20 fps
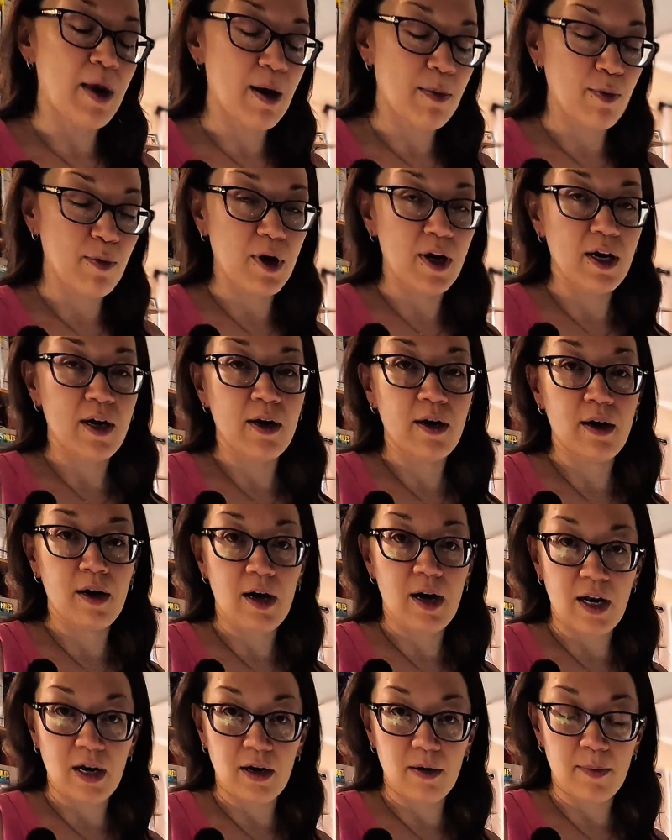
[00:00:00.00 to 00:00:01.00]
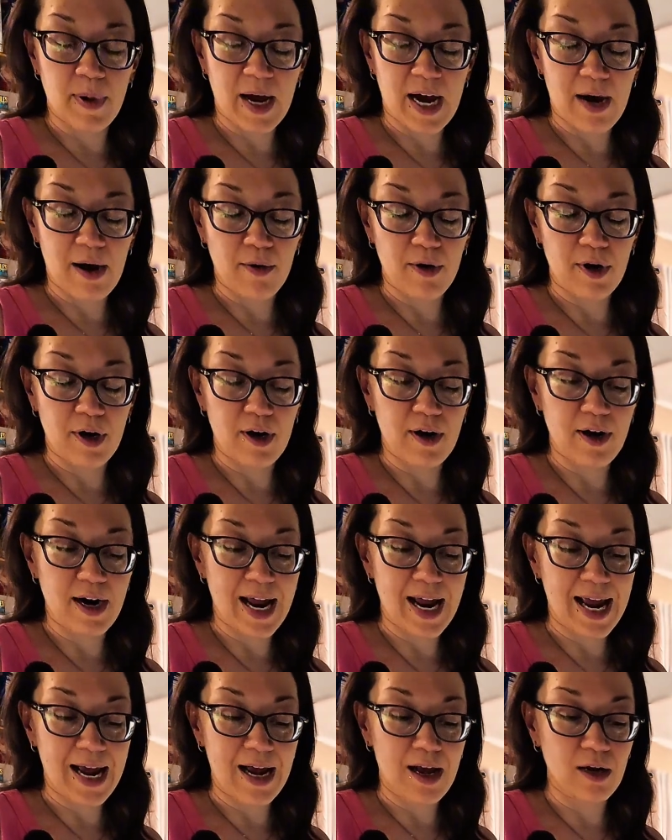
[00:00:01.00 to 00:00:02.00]
paprika, onion
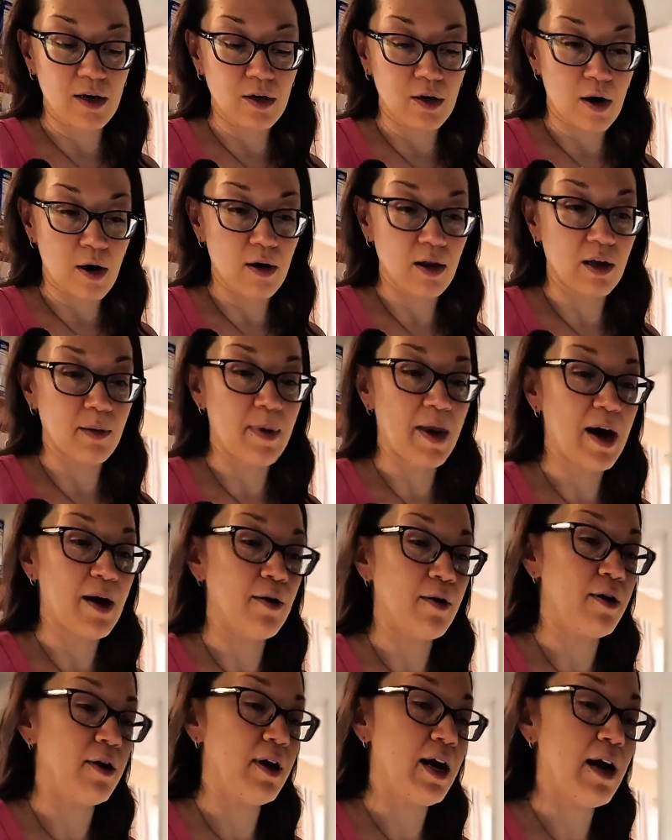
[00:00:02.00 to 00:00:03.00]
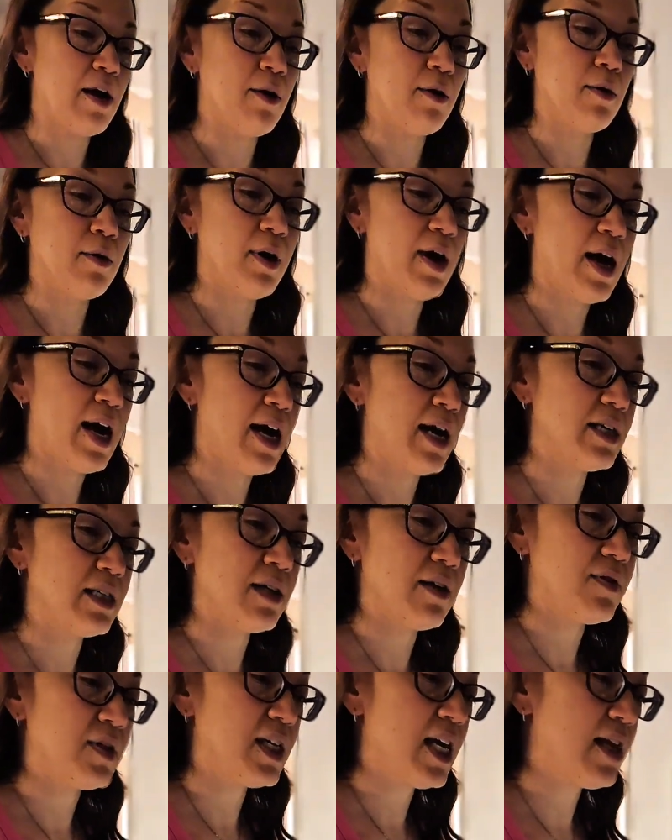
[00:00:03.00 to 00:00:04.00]
powder, and garlic powder. Now,
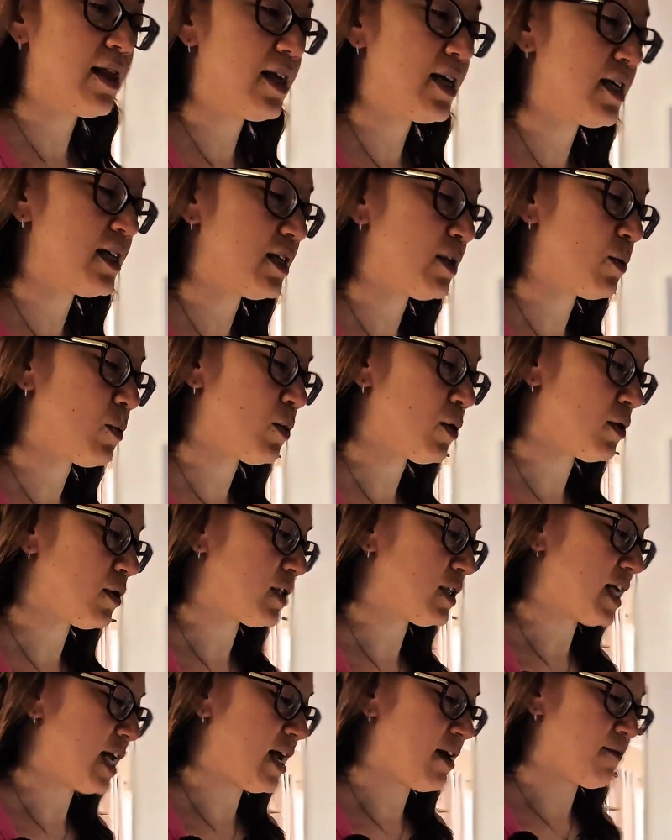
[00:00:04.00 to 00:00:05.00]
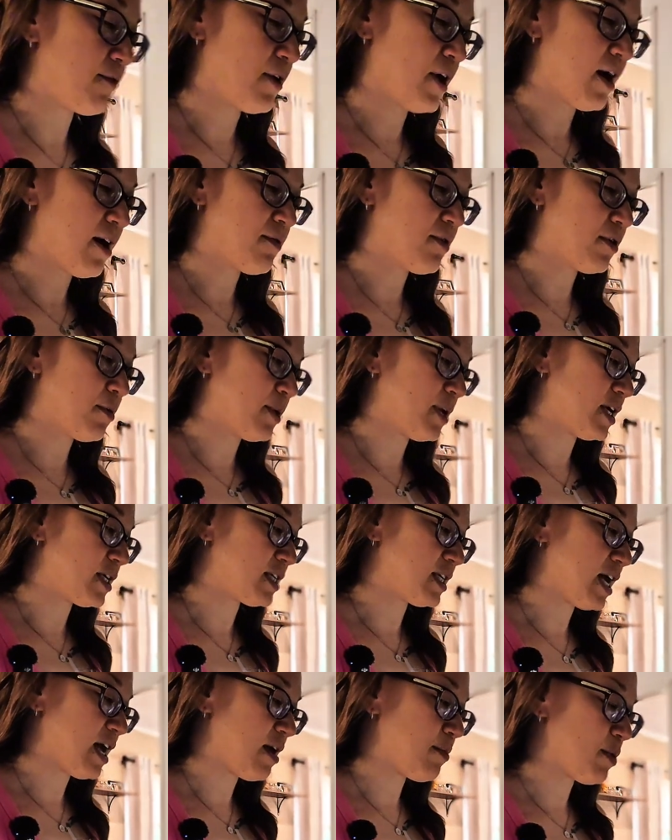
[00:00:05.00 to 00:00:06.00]
as I've said this, and we'll say it forever
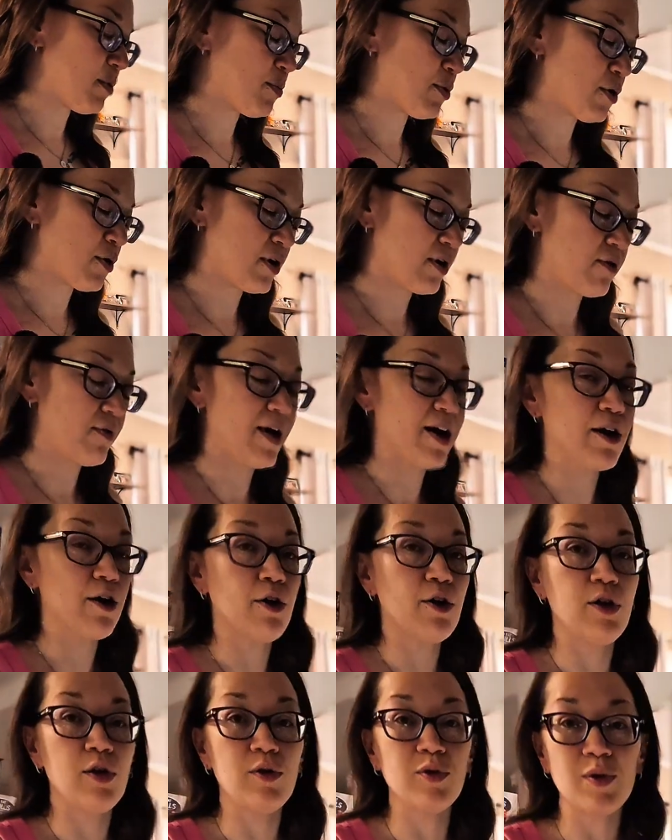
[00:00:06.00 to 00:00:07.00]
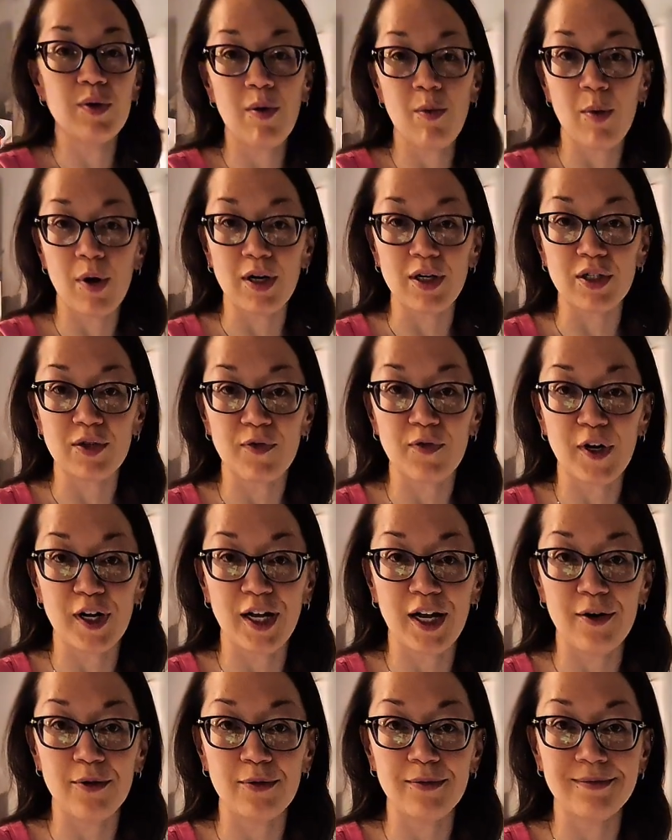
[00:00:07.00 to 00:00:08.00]
because I'm a broken record, use what works for
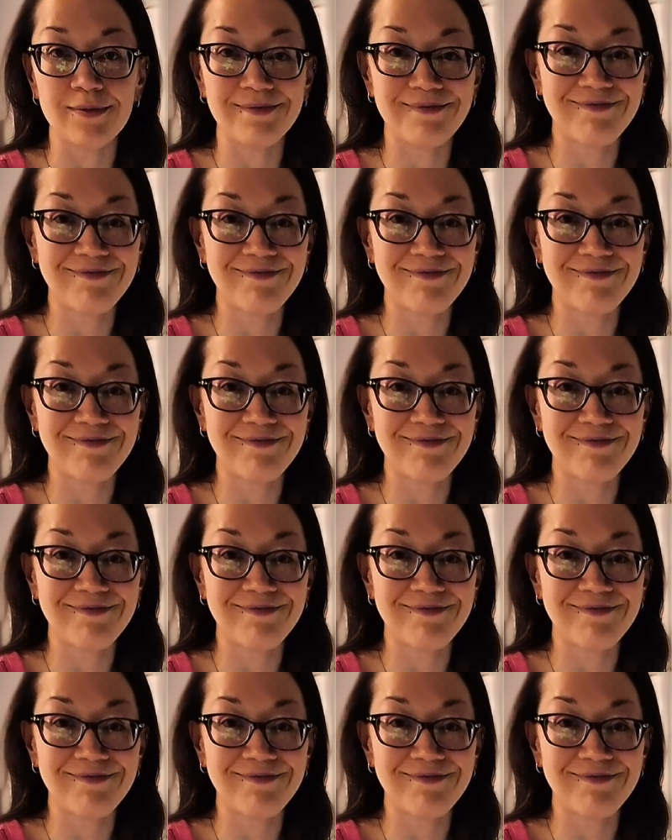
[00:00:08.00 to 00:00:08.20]
you.